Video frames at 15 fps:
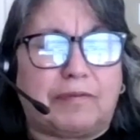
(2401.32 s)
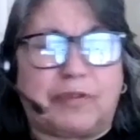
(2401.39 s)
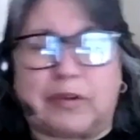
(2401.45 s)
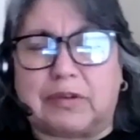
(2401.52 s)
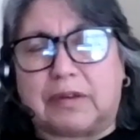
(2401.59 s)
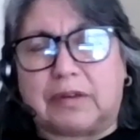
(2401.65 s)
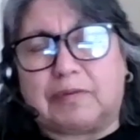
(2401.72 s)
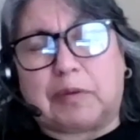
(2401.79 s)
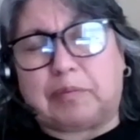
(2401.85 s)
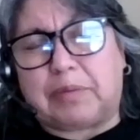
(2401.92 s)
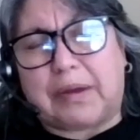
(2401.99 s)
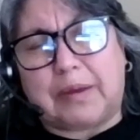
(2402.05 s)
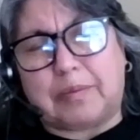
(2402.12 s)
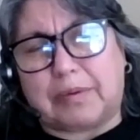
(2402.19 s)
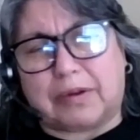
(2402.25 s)
for different
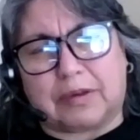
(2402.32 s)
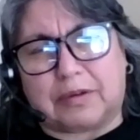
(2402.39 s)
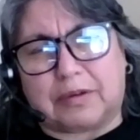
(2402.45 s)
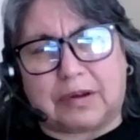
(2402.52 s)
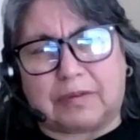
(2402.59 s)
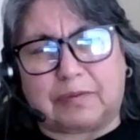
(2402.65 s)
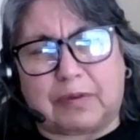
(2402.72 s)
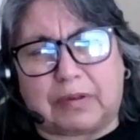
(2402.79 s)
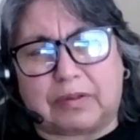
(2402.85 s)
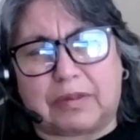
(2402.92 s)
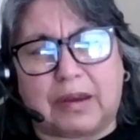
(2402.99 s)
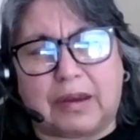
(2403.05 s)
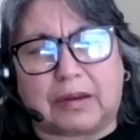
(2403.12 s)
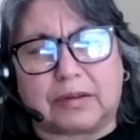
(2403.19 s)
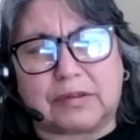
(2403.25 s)
people, they're different
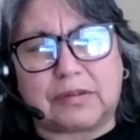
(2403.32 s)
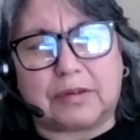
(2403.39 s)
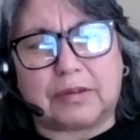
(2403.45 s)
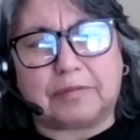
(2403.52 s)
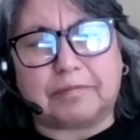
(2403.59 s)
things.